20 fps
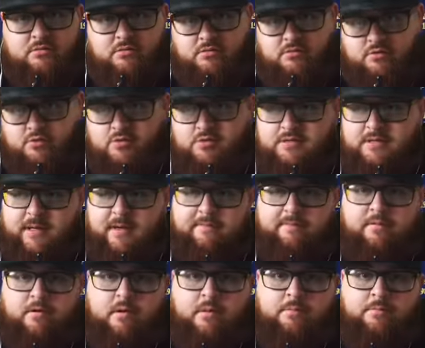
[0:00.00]
do something
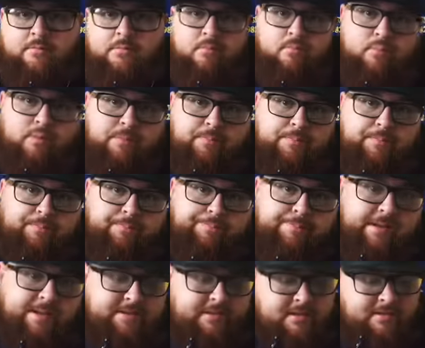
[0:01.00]
for them. We
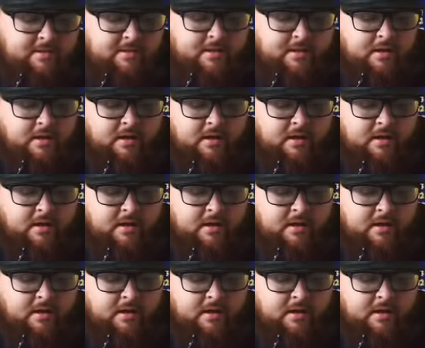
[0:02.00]
beat the